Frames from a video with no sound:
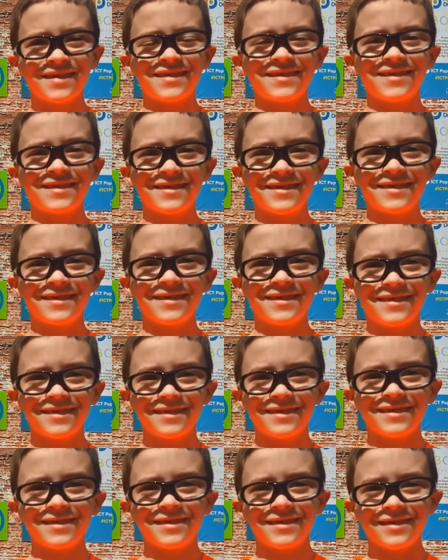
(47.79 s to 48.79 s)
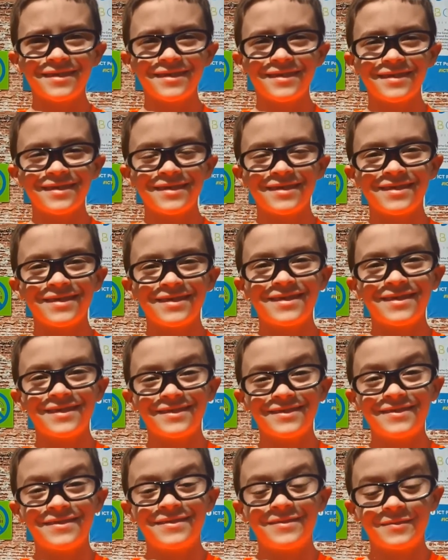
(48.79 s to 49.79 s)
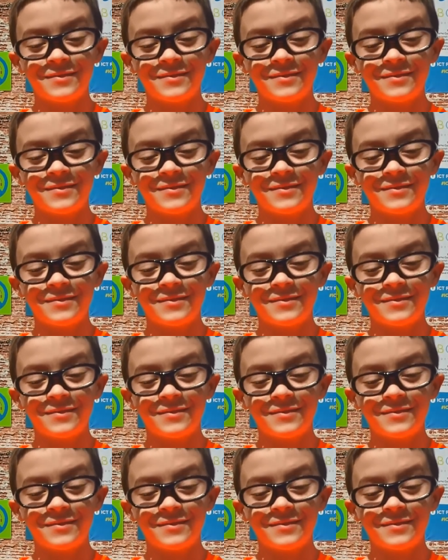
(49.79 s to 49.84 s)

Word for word: park in the middle of downtown?